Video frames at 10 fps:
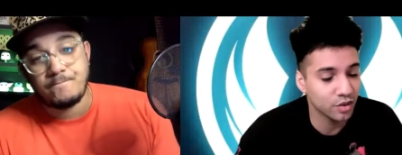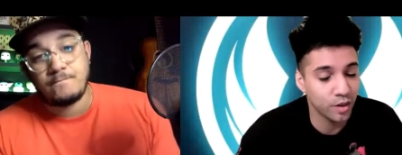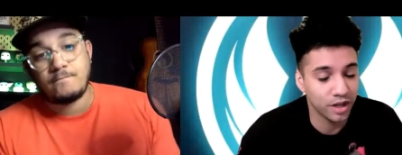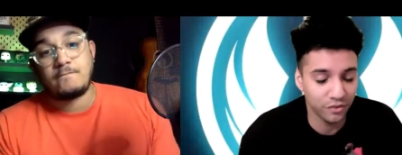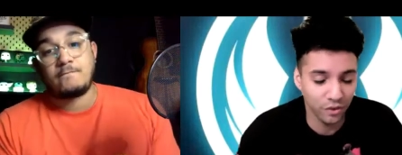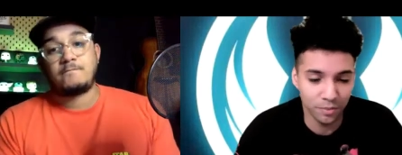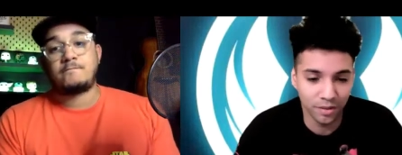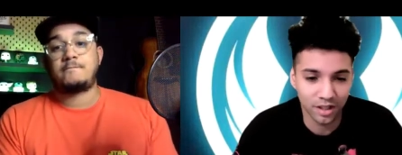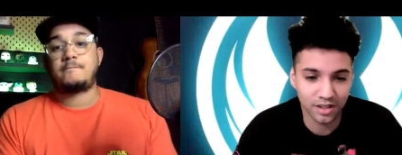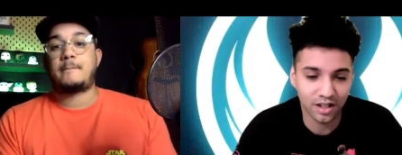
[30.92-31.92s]
Speaker 1: quite a few
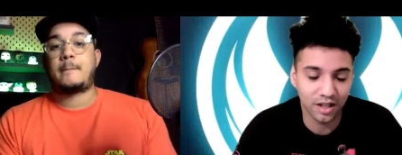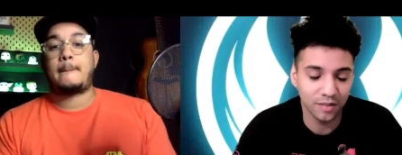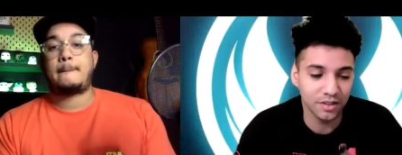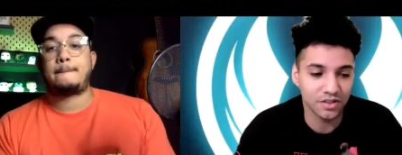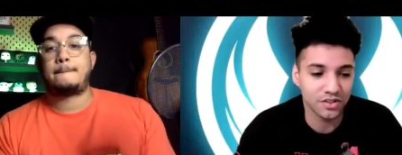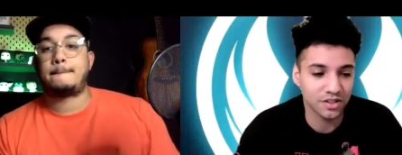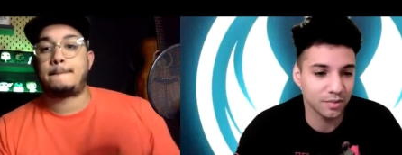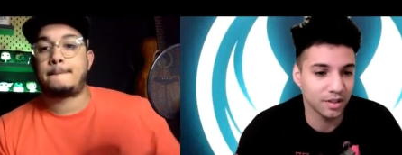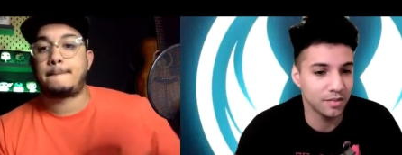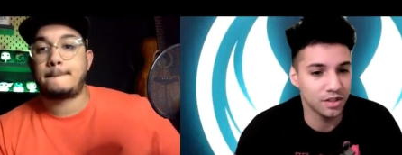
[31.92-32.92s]
books. Um, these are some
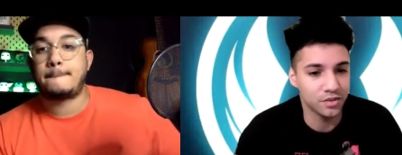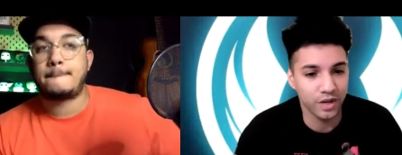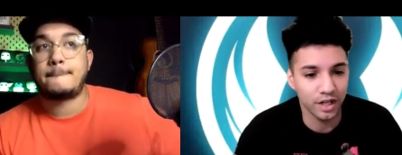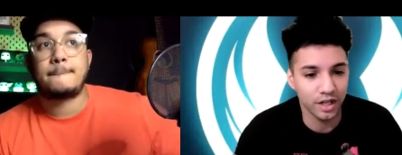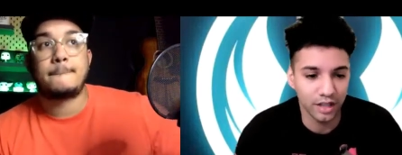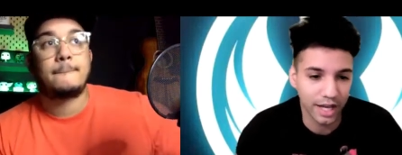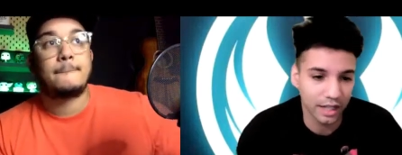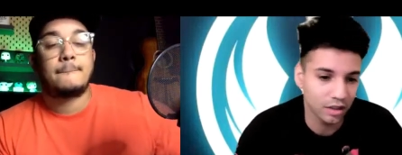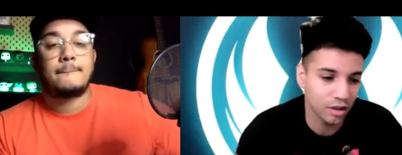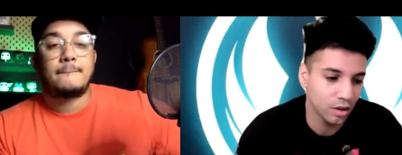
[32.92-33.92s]
of them. He's written
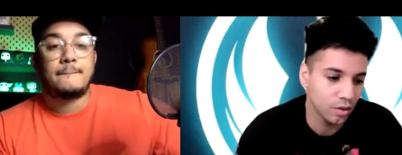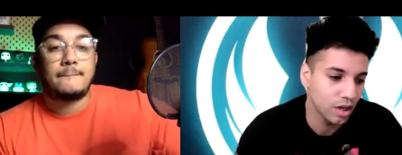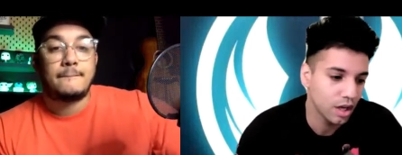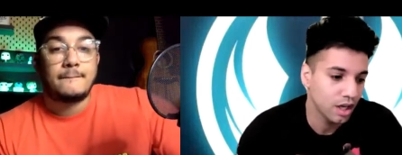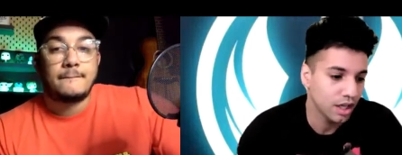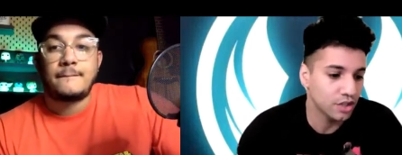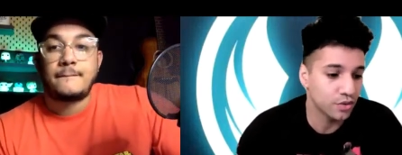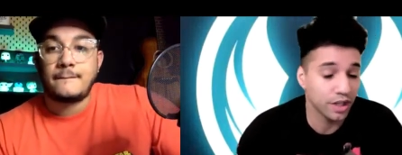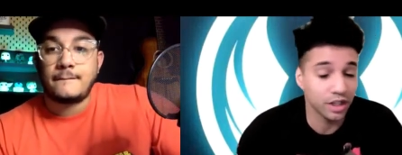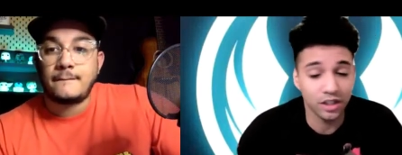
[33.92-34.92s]
Lando. He's
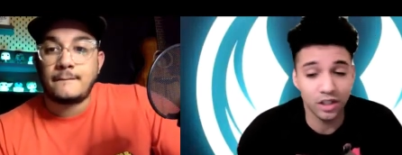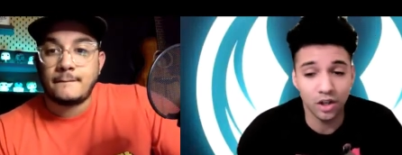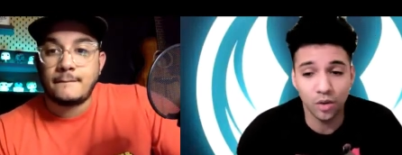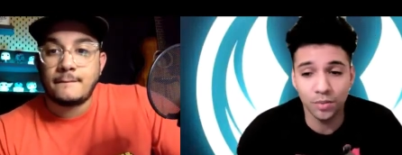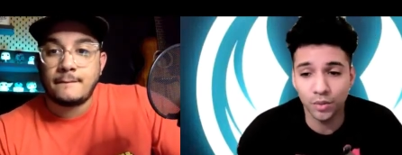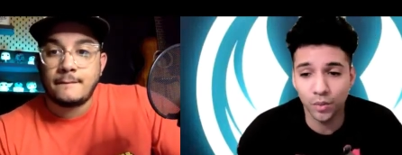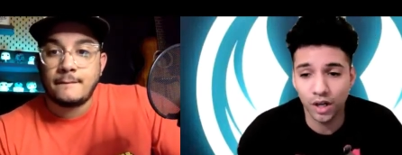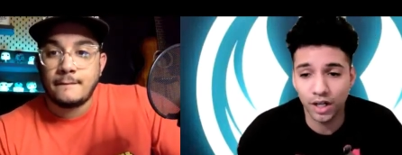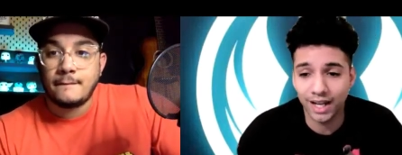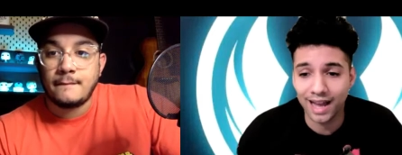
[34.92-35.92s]
written the Obi
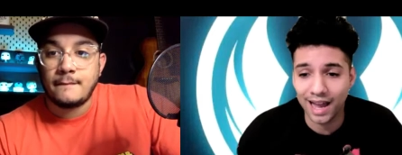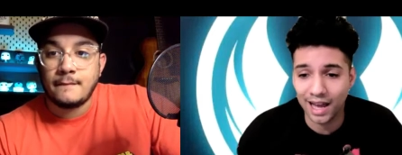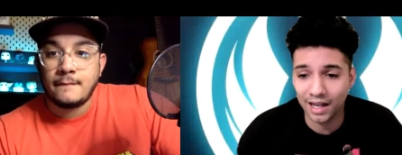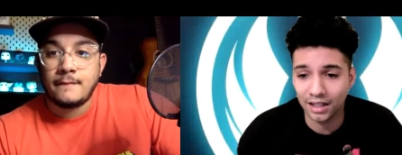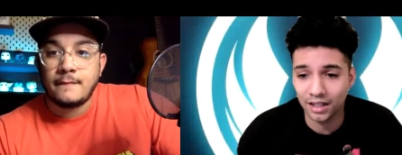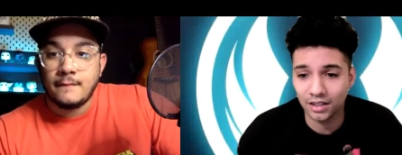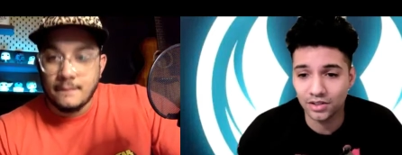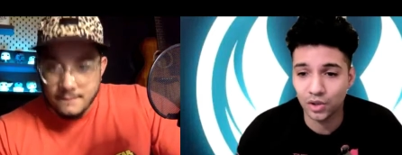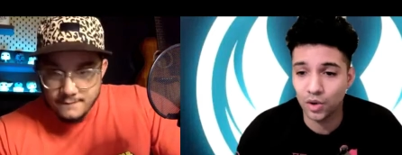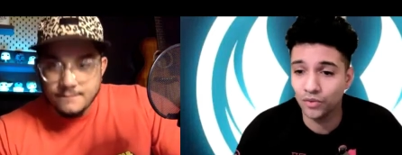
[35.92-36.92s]
Wan and Anakin.
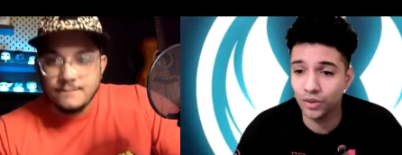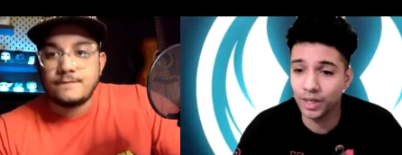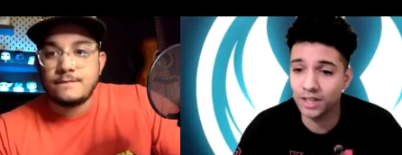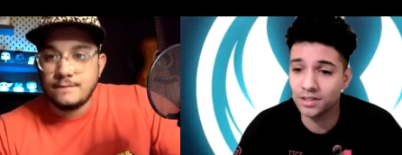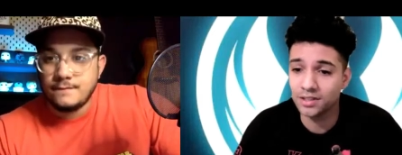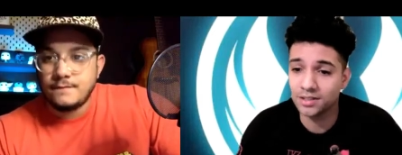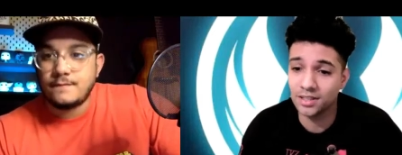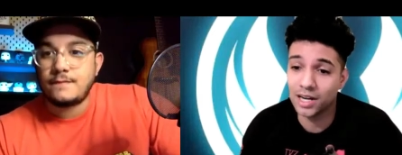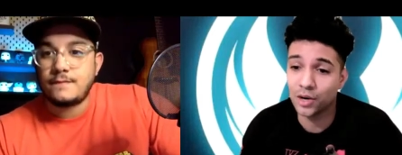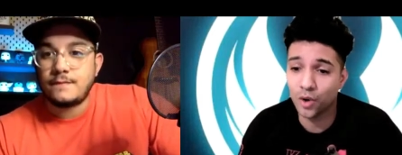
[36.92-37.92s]
So hopefully we get to see
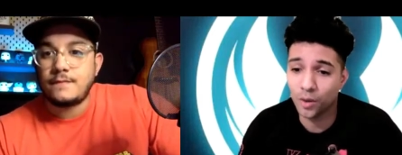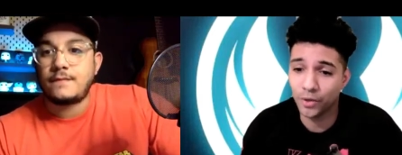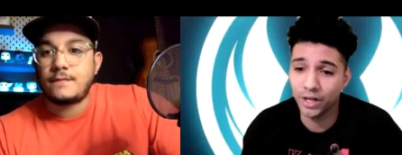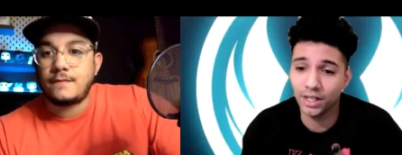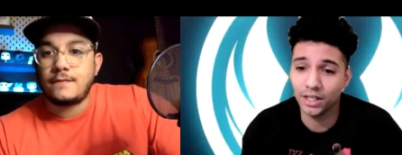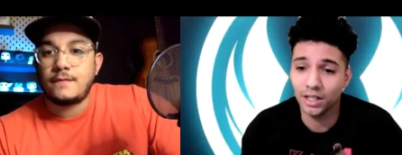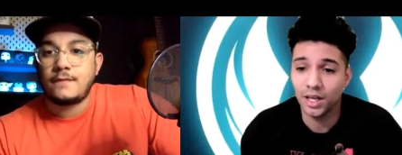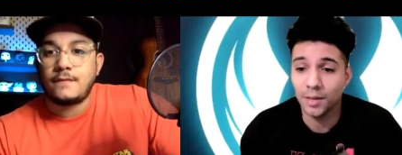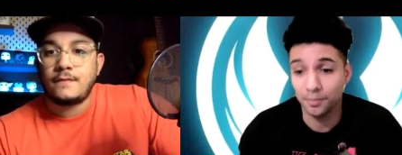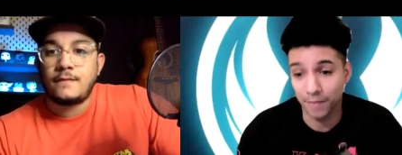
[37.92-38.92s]
that incorporated
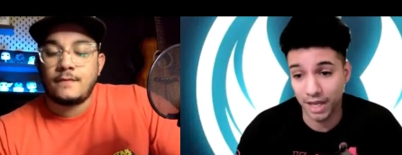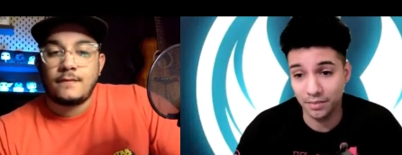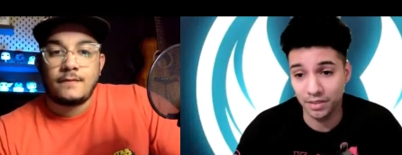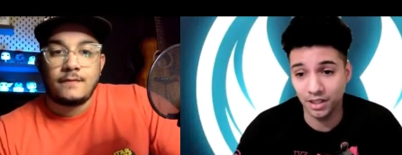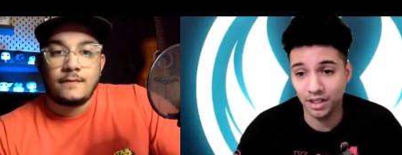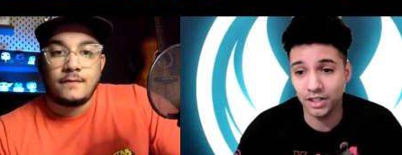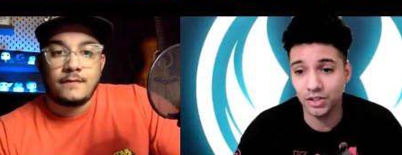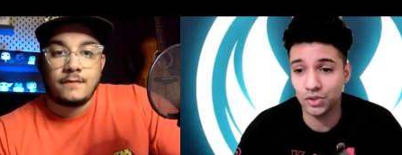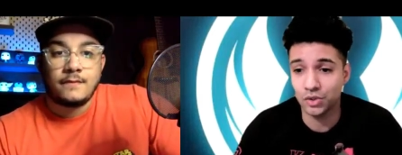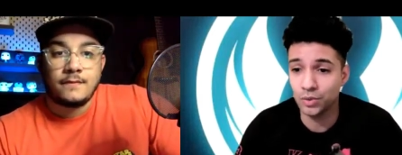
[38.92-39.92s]
maybe
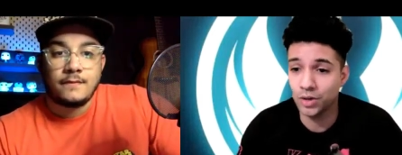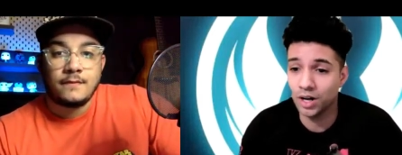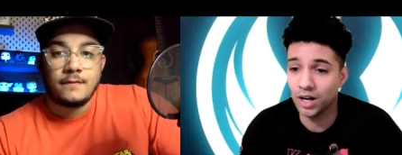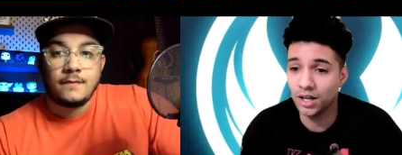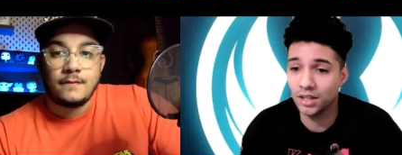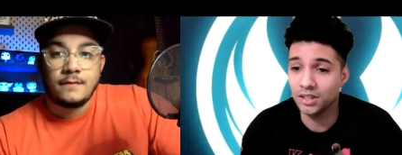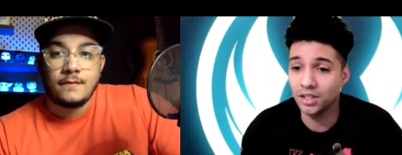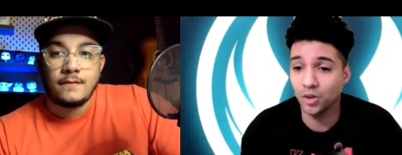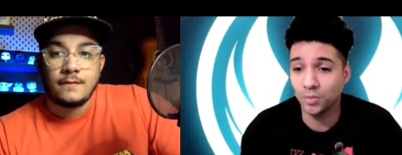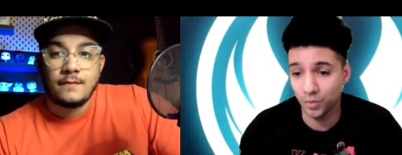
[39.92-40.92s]
into uh, the
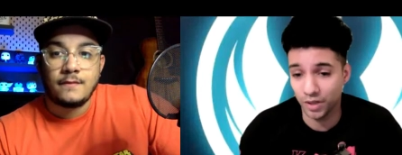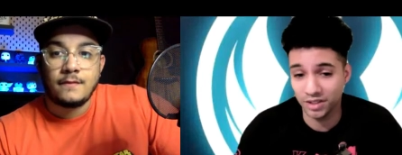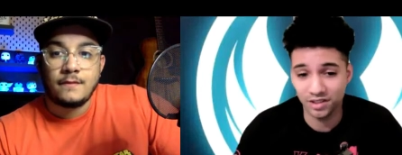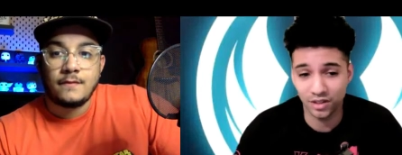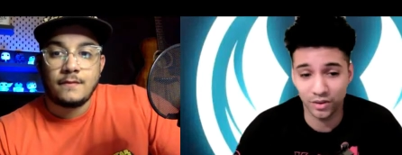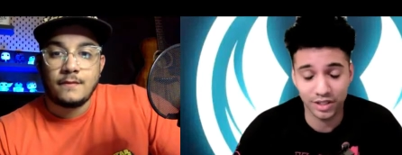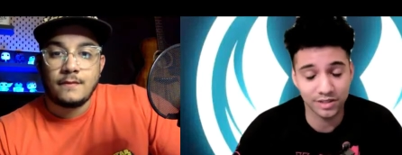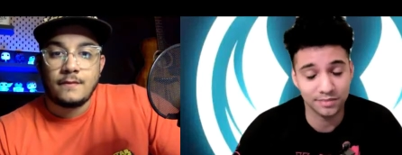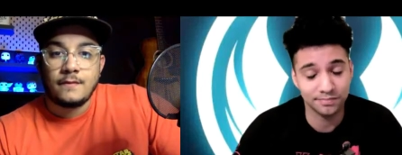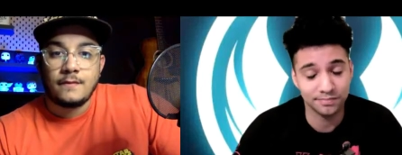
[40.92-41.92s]
Obi Wan series.